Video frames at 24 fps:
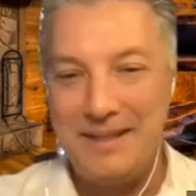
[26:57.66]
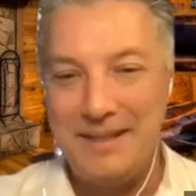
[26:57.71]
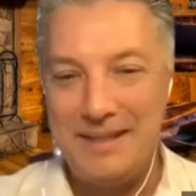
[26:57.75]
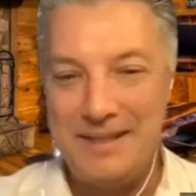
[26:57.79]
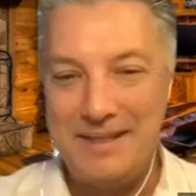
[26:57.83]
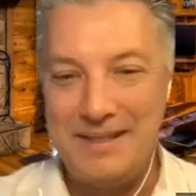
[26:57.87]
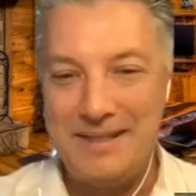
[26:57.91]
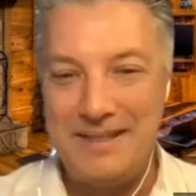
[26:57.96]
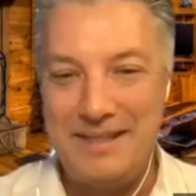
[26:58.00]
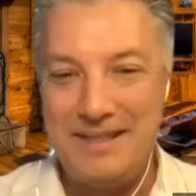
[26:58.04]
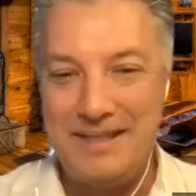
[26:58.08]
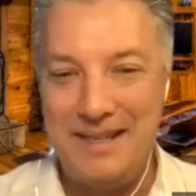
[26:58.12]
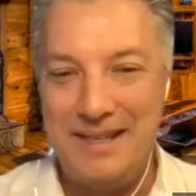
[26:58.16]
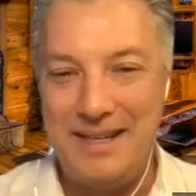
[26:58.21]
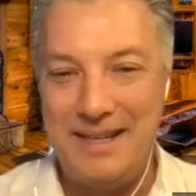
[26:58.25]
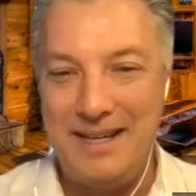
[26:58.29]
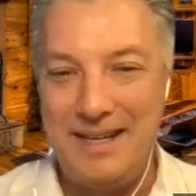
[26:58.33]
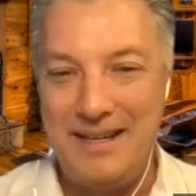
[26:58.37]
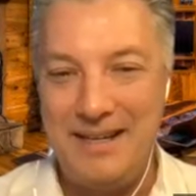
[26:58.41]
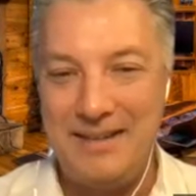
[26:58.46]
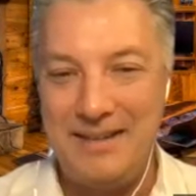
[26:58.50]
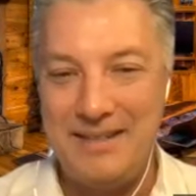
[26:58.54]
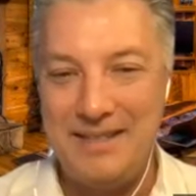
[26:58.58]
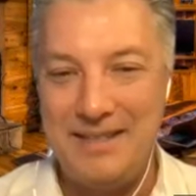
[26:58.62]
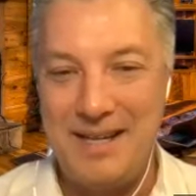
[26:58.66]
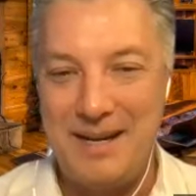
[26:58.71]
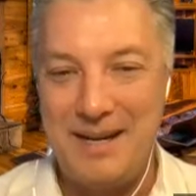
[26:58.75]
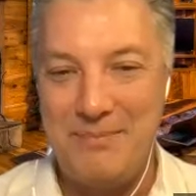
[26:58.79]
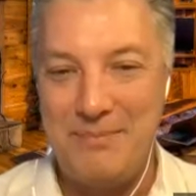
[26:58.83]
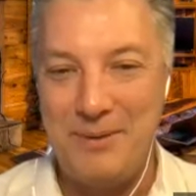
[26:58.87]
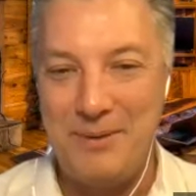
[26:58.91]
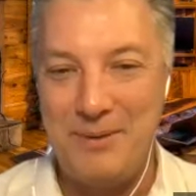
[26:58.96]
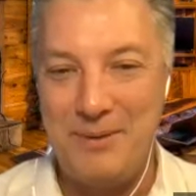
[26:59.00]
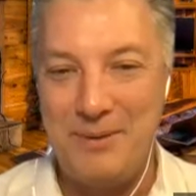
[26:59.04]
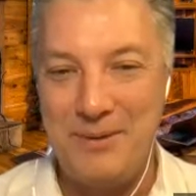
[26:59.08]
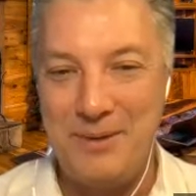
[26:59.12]
Let's see. Stop
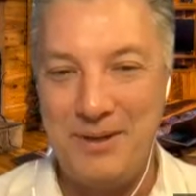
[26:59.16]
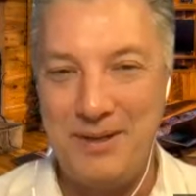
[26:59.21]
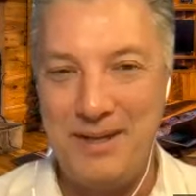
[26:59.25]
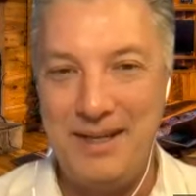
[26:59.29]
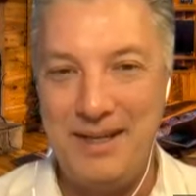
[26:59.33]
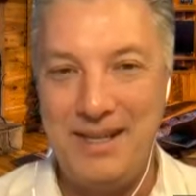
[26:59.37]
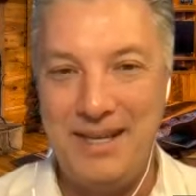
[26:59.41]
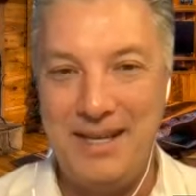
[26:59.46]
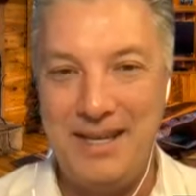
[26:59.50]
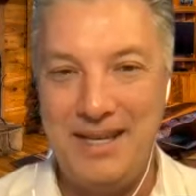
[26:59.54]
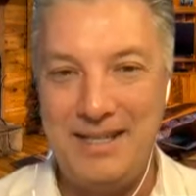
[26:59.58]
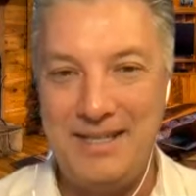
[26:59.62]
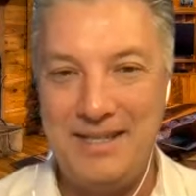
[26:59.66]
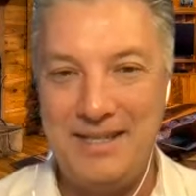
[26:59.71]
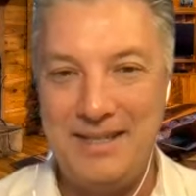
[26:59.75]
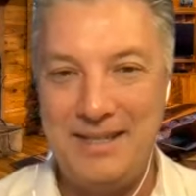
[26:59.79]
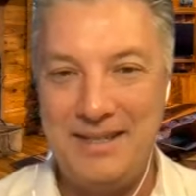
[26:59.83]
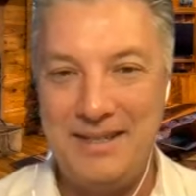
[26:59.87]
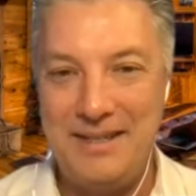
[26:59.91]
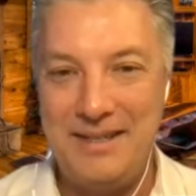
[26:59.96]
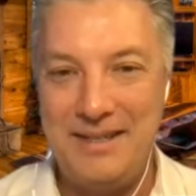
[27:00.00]
recording that.